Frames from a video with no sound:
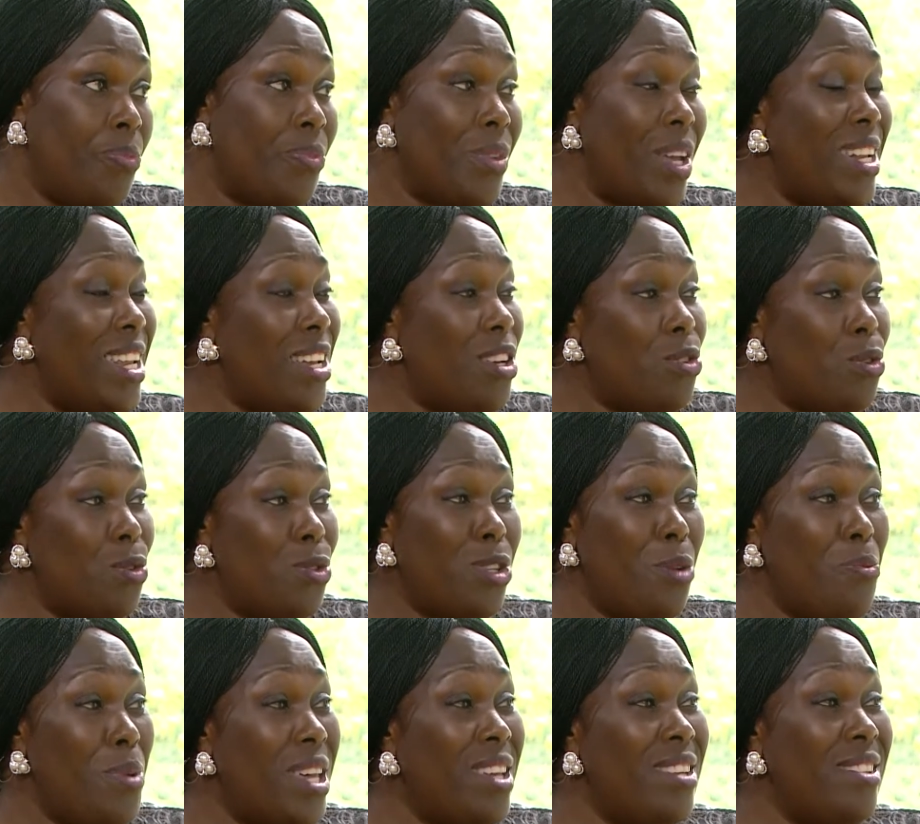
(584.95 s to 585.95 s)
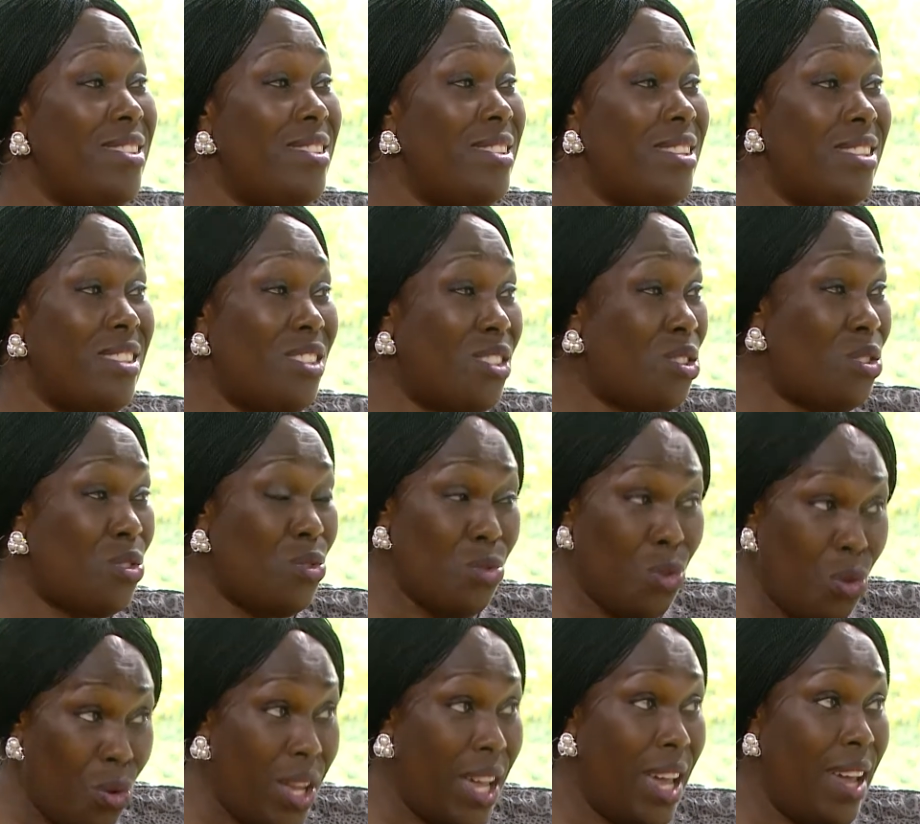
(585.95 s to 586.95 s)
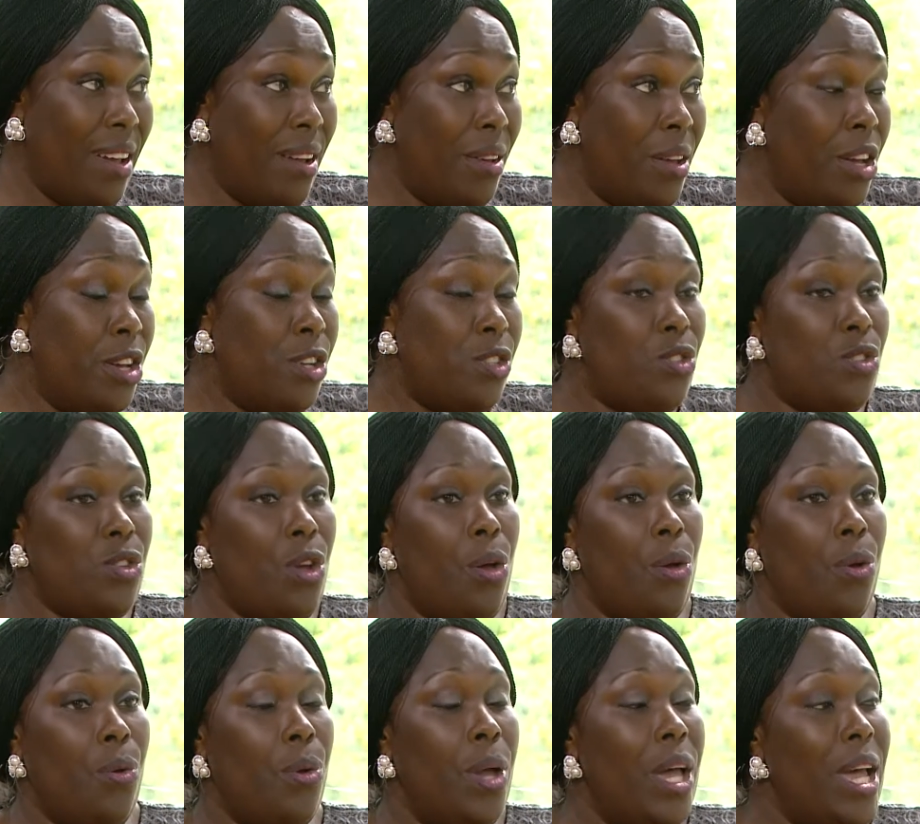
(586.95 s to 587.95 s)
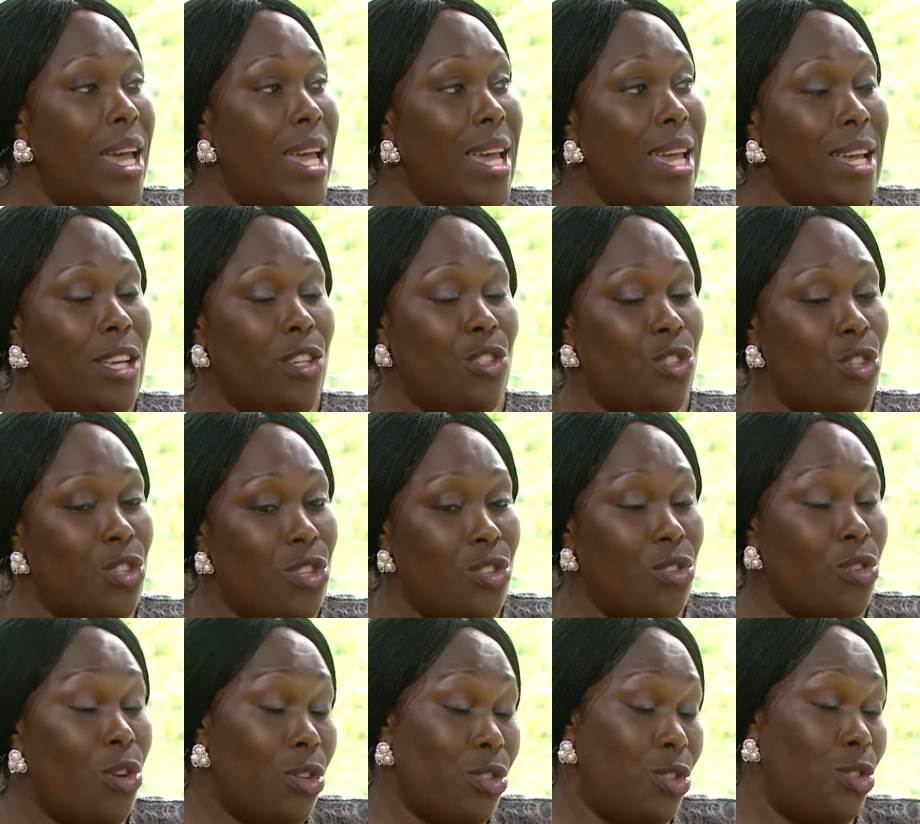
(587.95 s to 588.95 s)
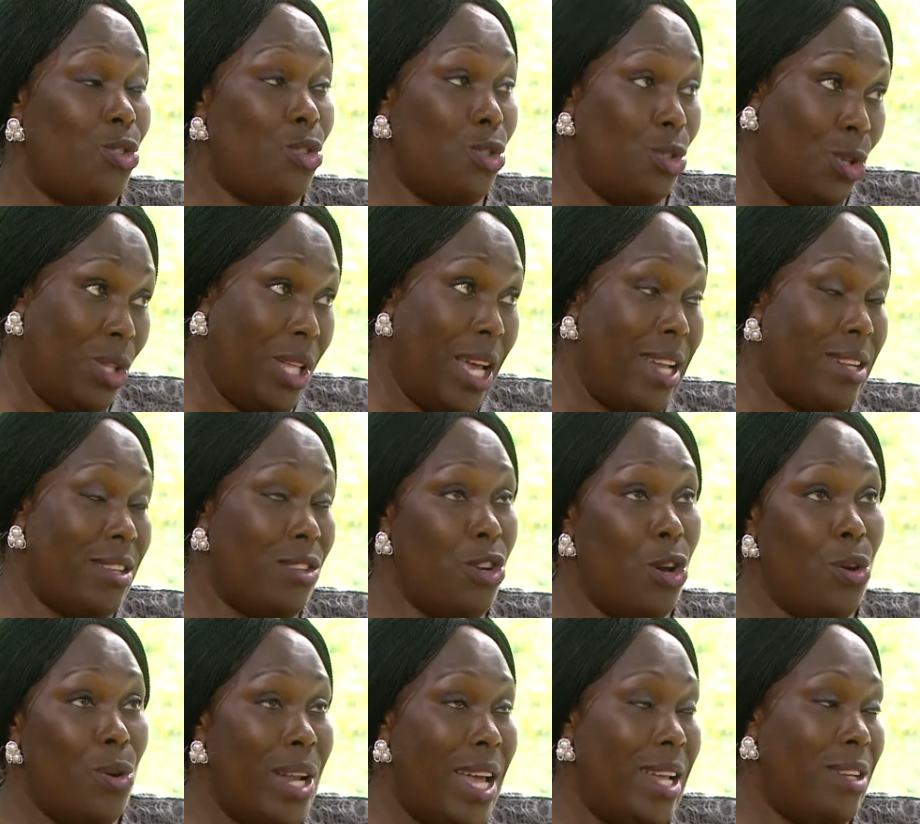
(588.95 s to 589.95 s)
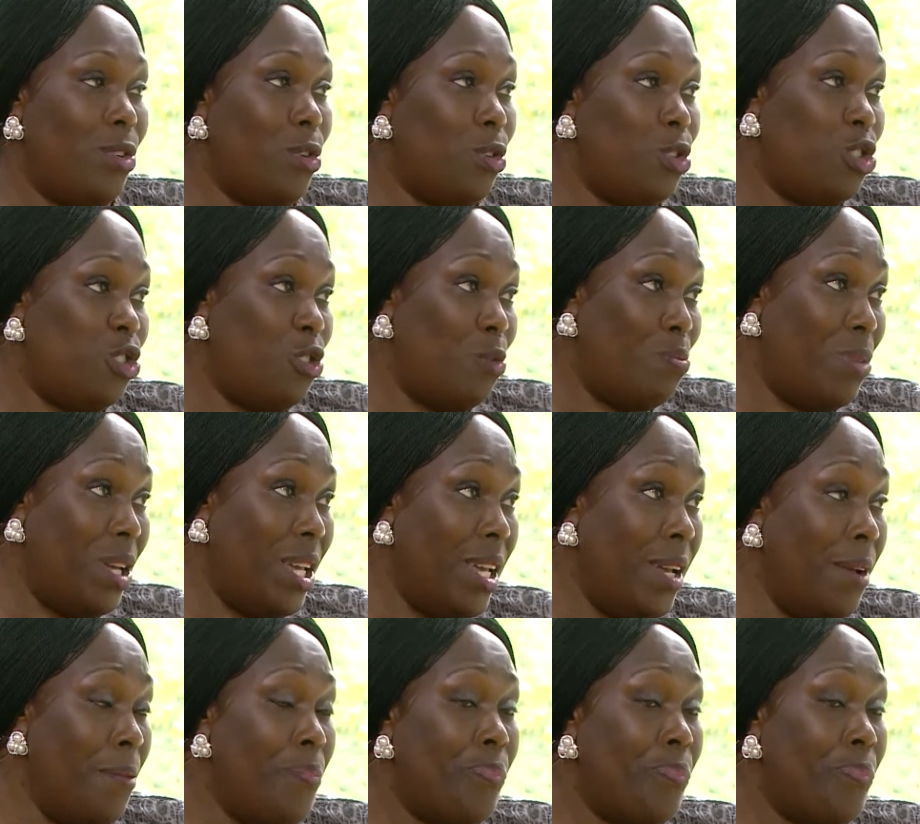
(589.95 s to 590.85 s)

And it could also be considered stalking. So he should not do that. No landlord should be,